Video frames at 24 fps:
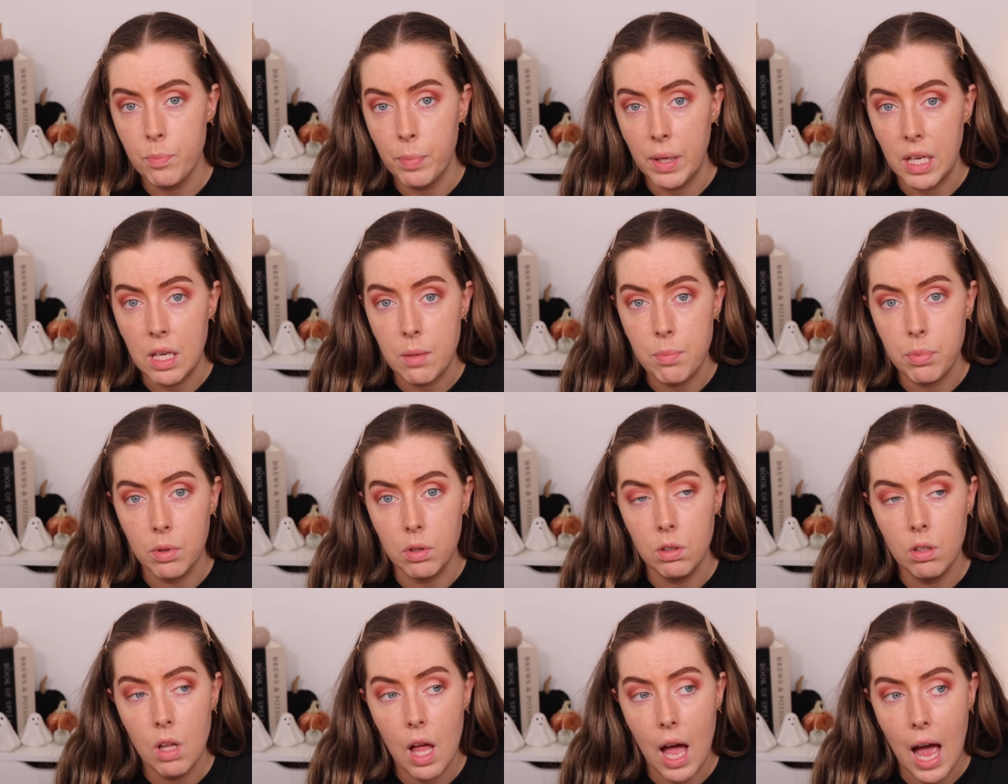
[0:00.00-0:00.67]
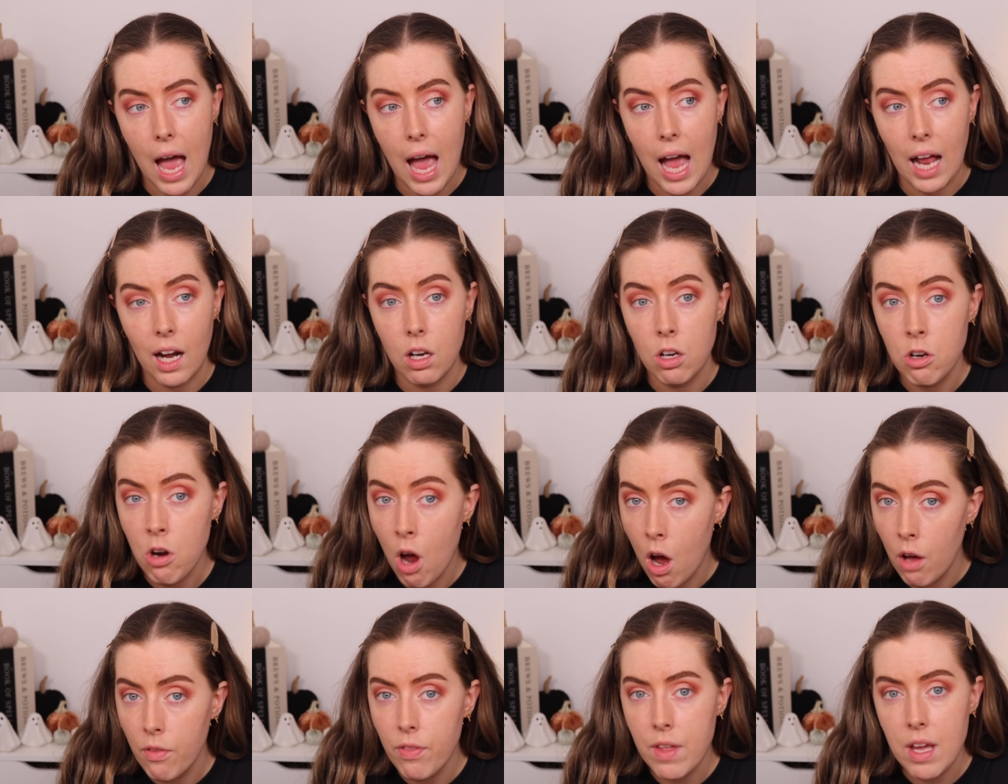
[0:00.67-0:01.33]
people and
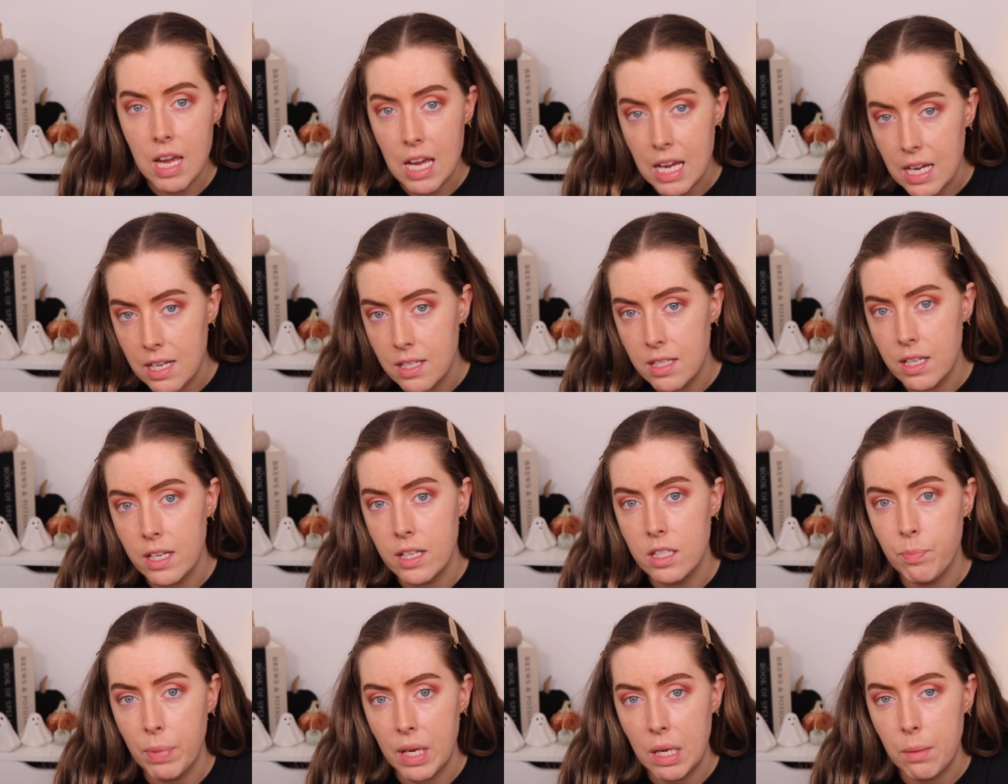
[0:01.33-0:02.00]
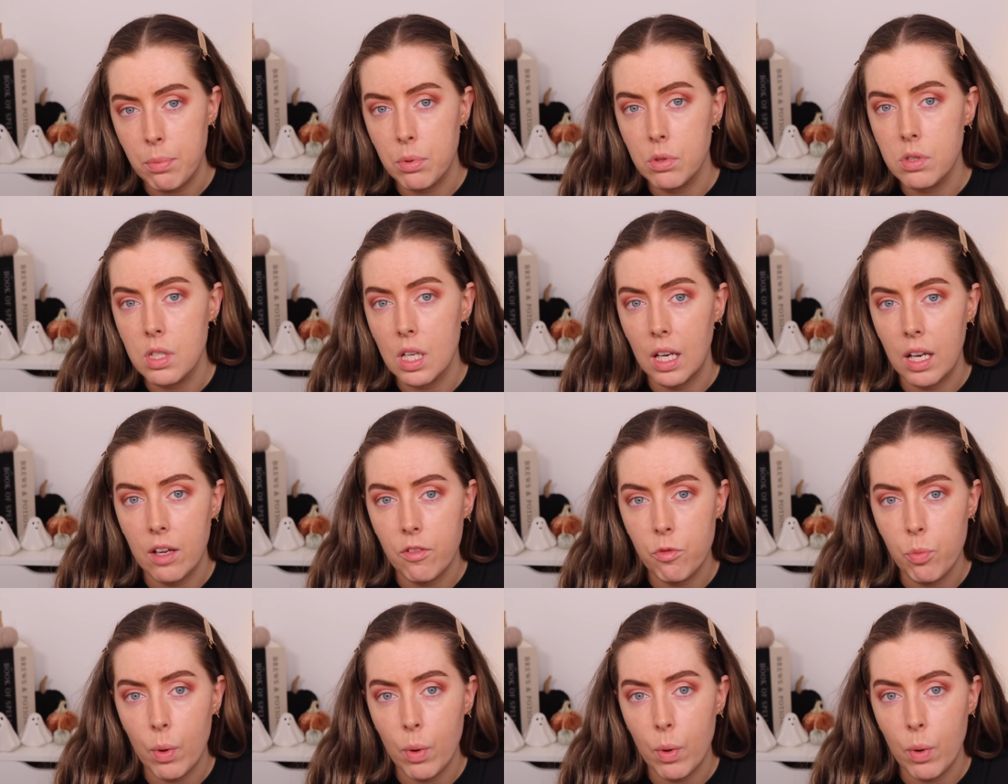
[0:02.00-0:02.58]
not the easiest people to live